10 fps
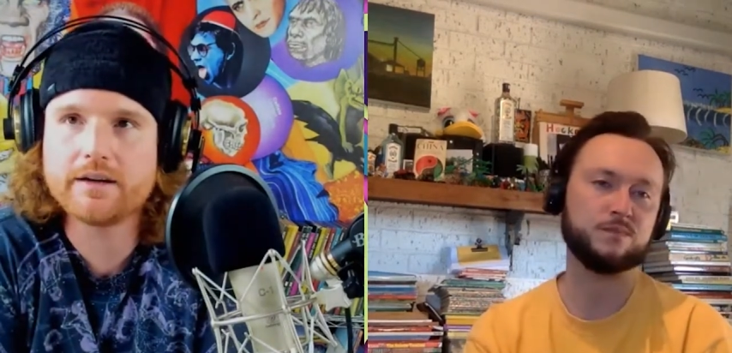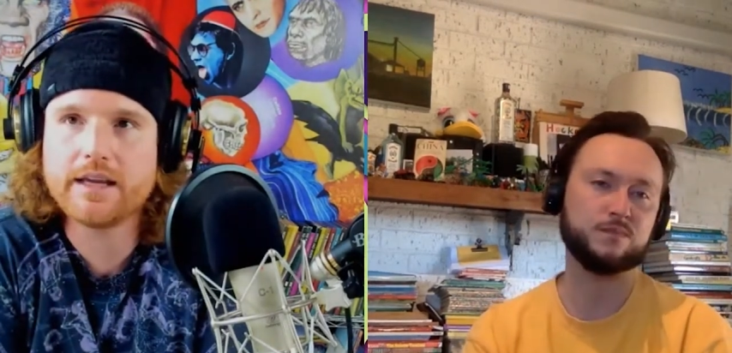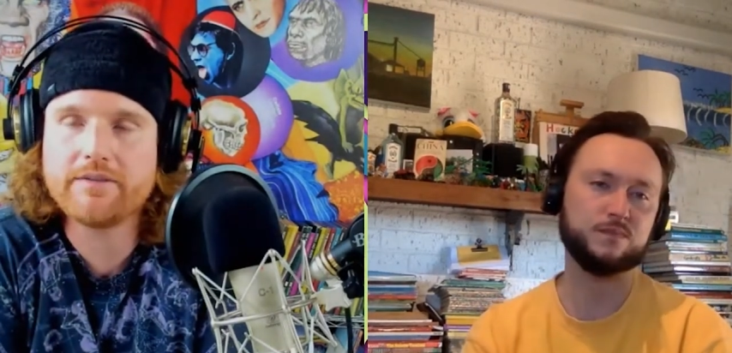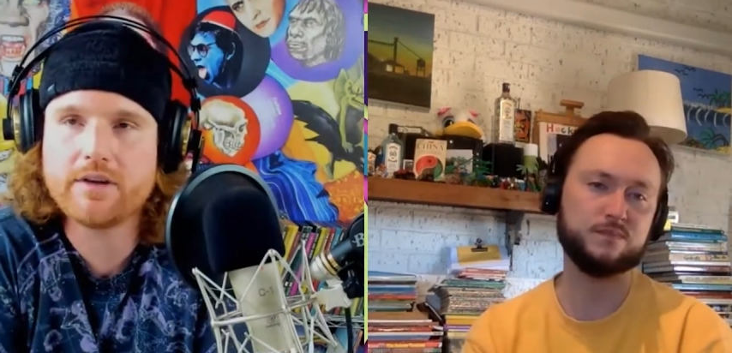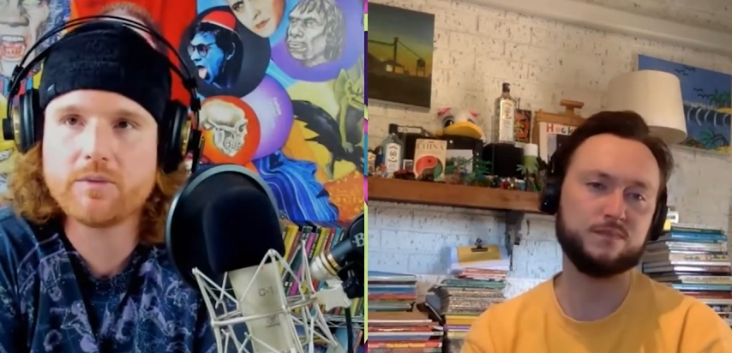
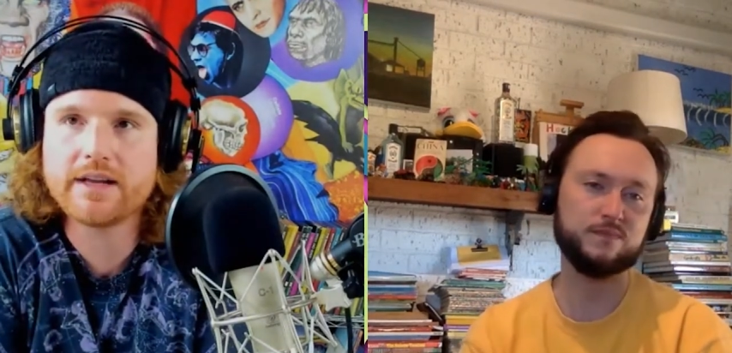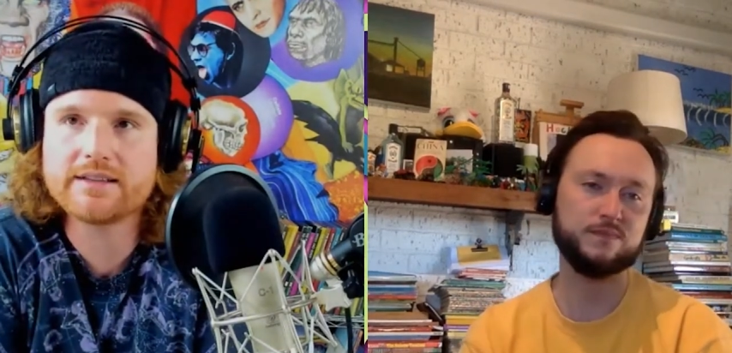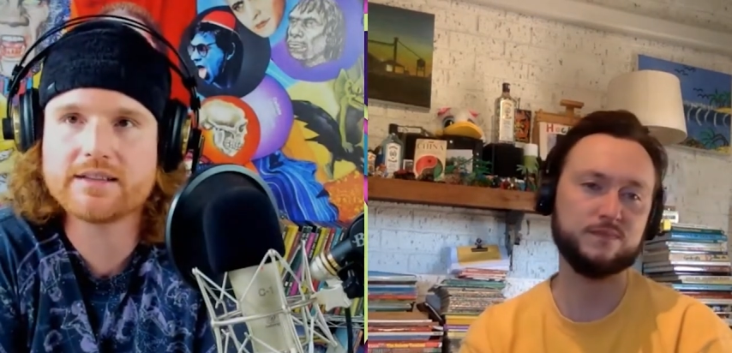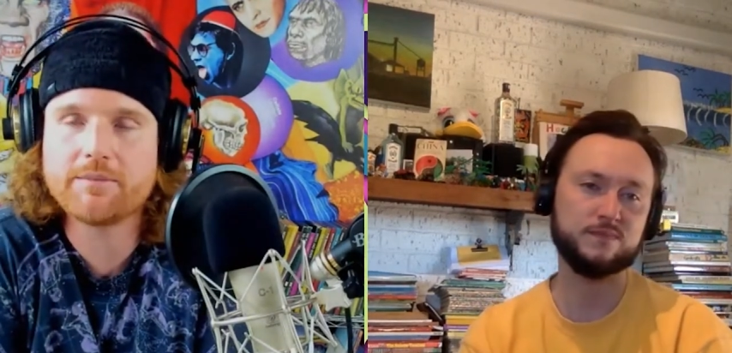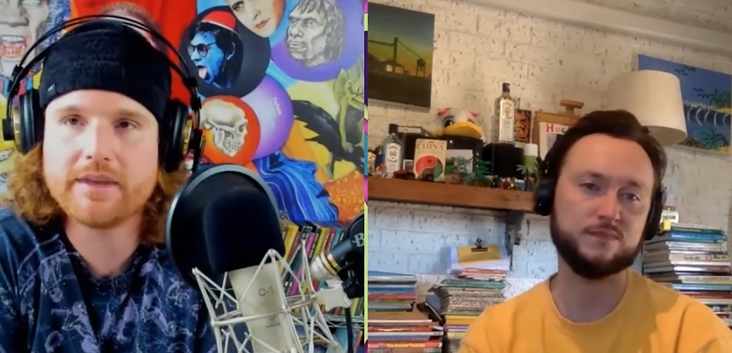Speaker 1: even when it's
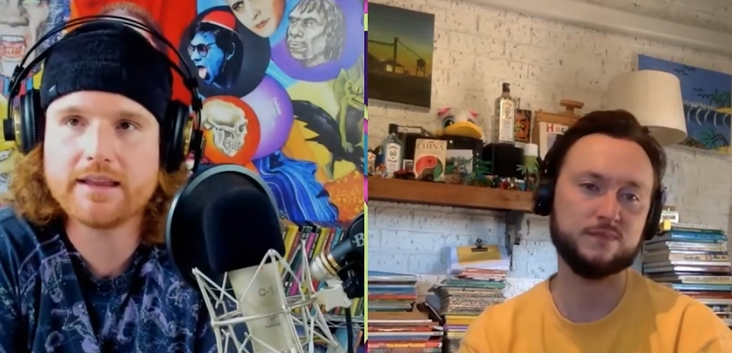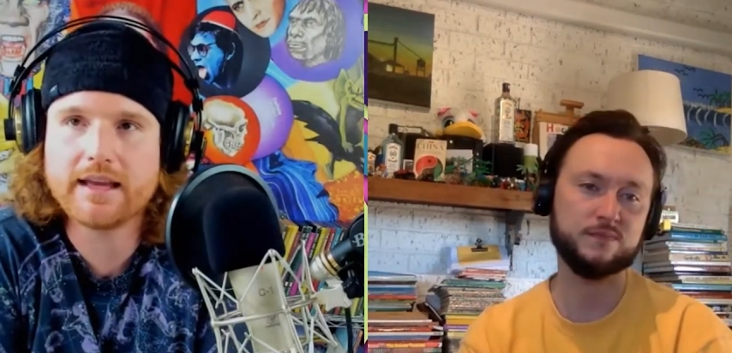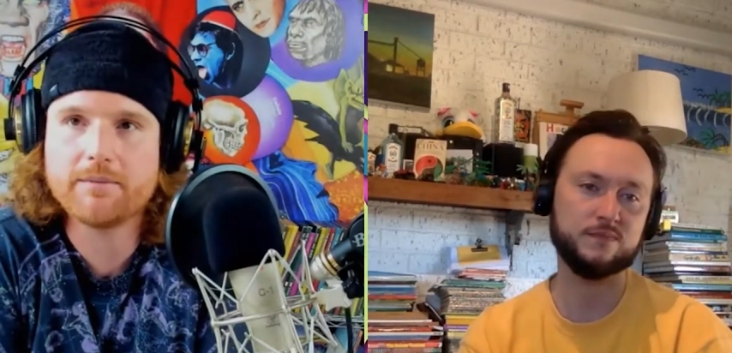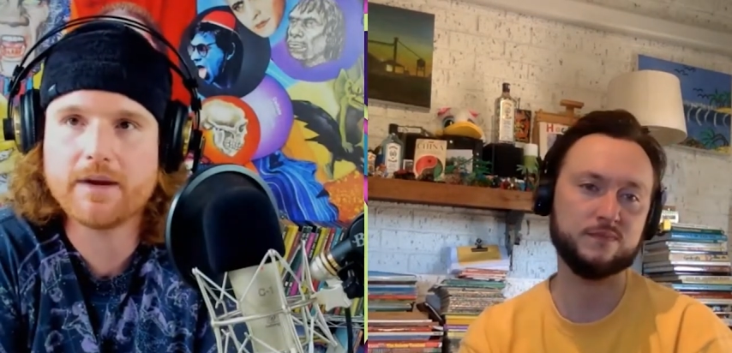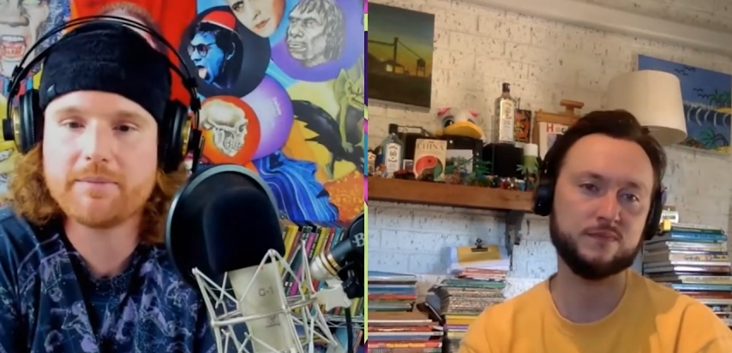something that
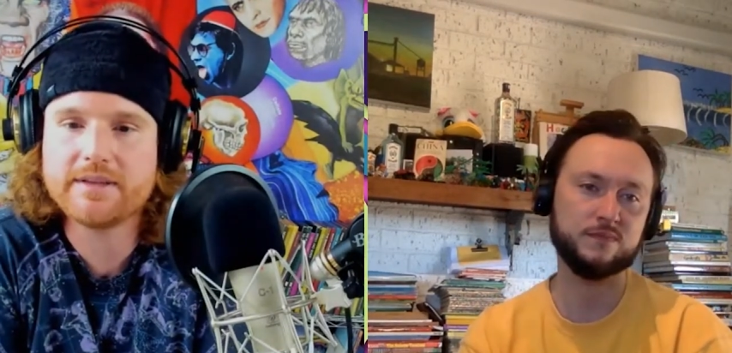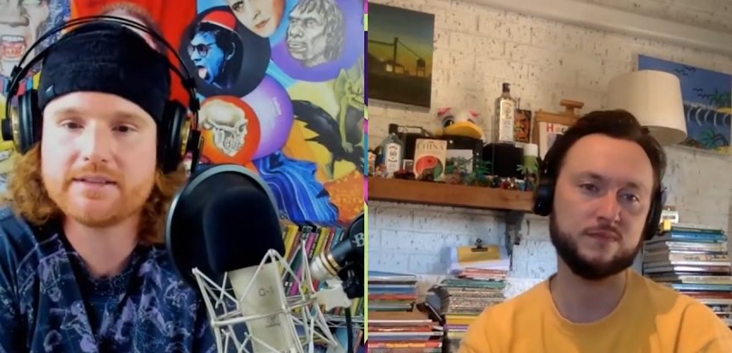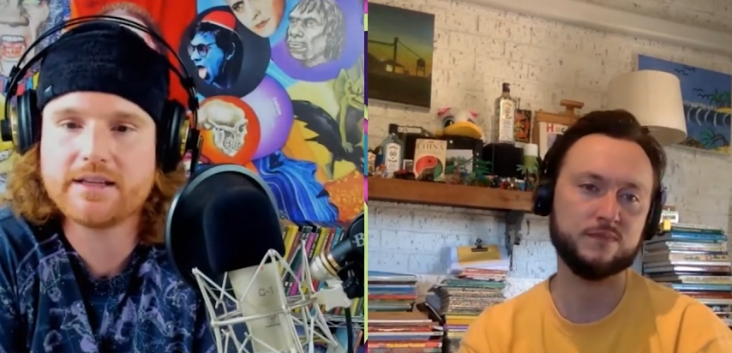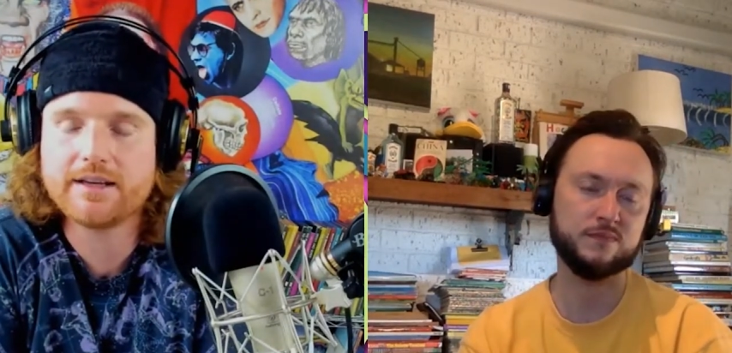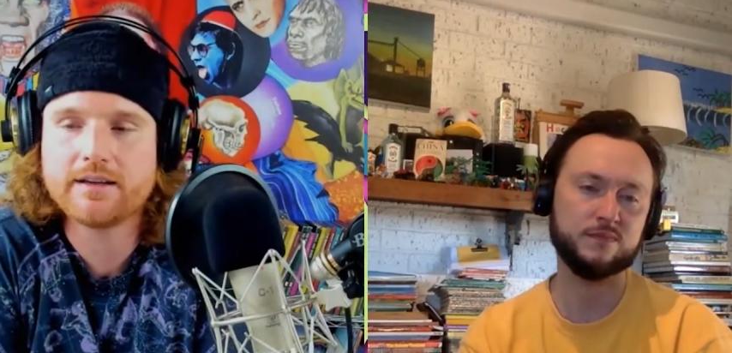might be
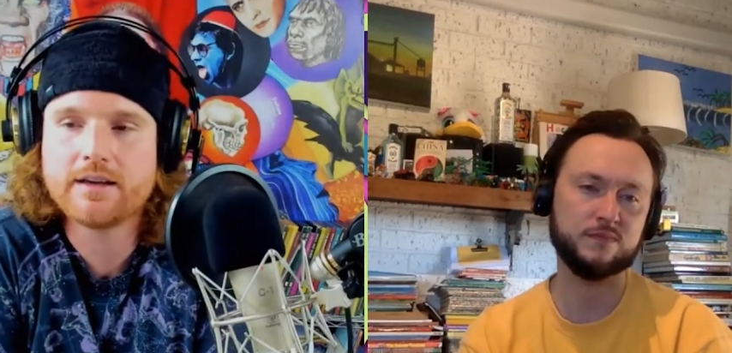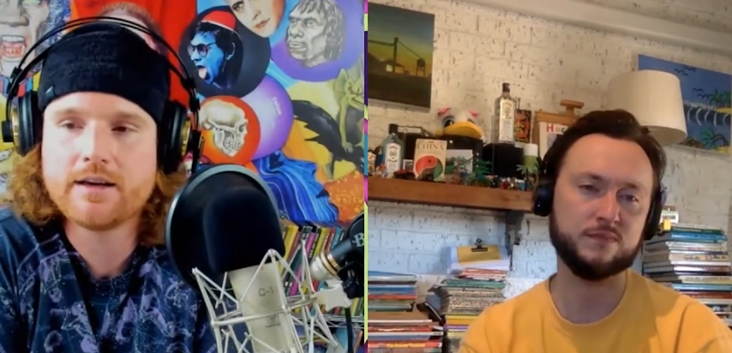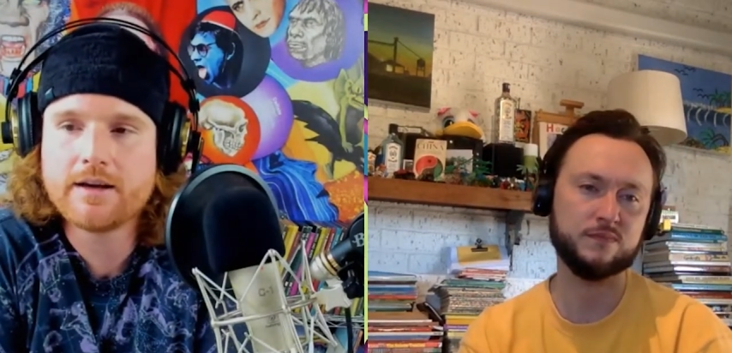seen